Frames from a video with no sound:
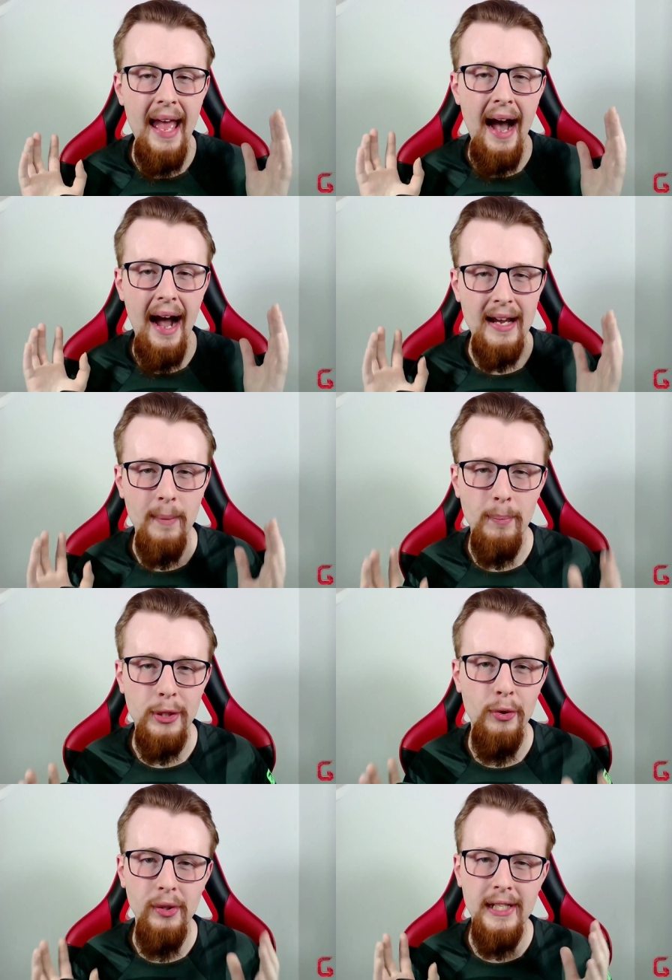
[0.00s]
I am
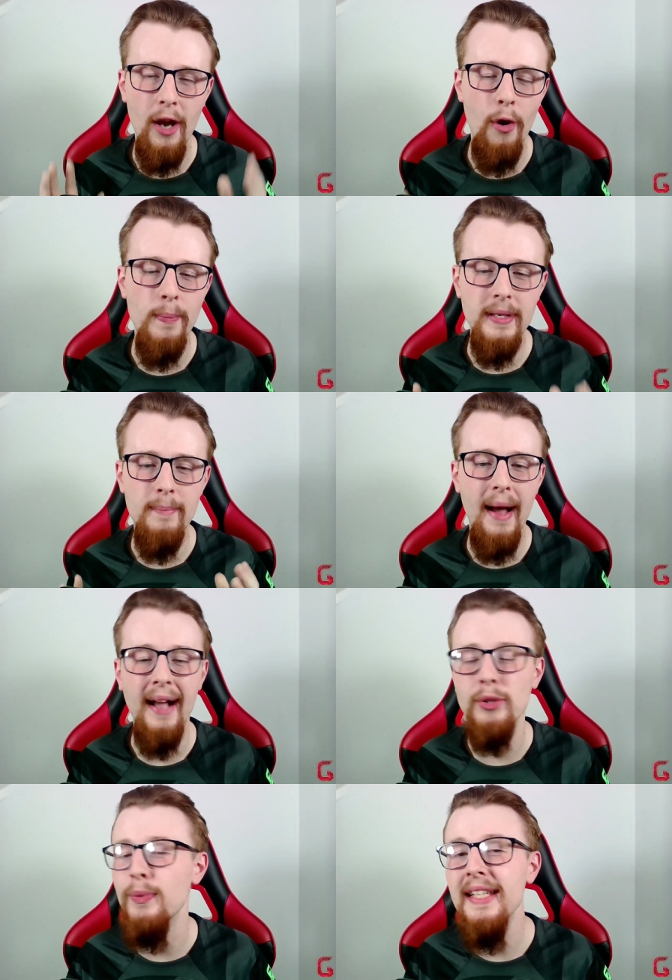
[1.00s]
purely opening
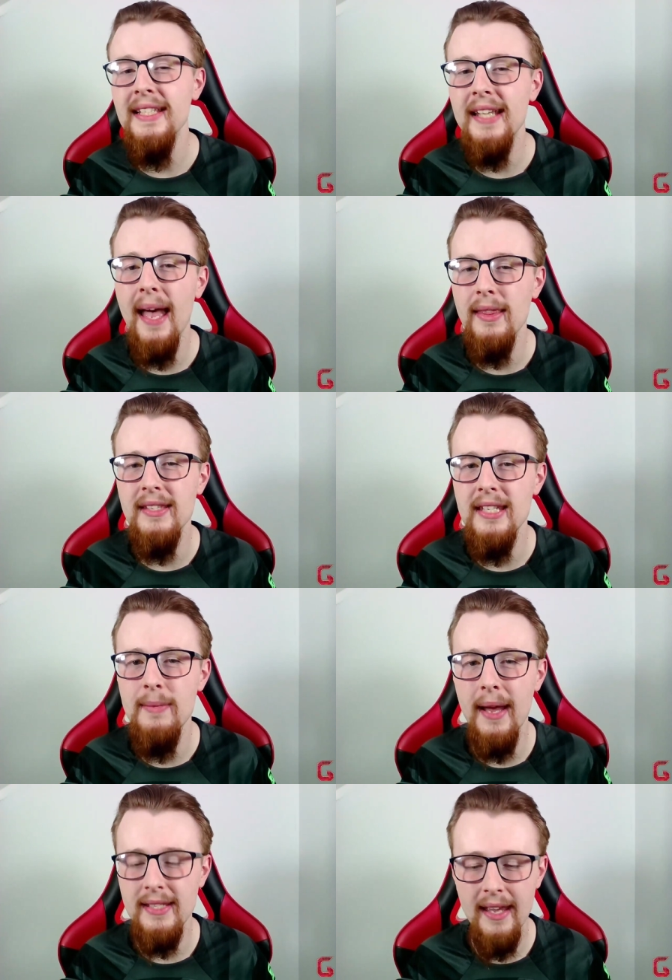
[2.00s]
packs. We need to get the team
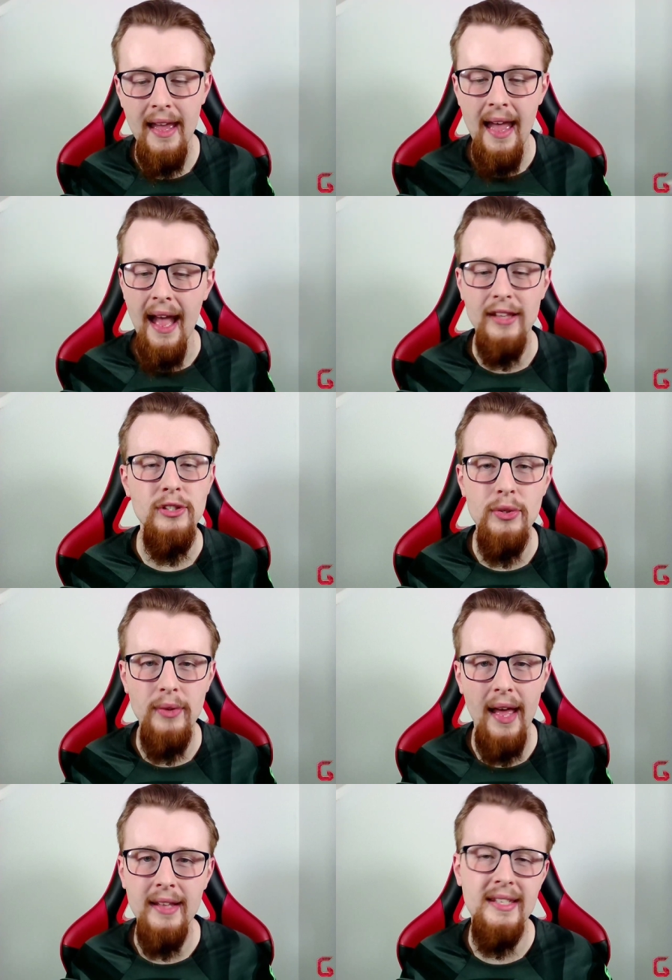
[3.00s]
better, and to do
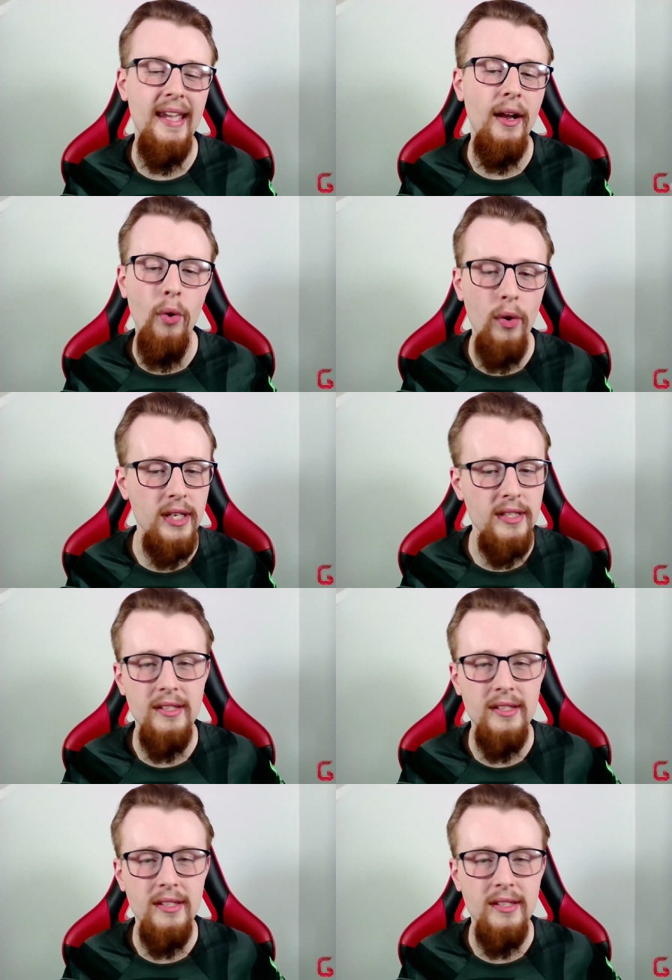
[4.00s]
that, to get coins,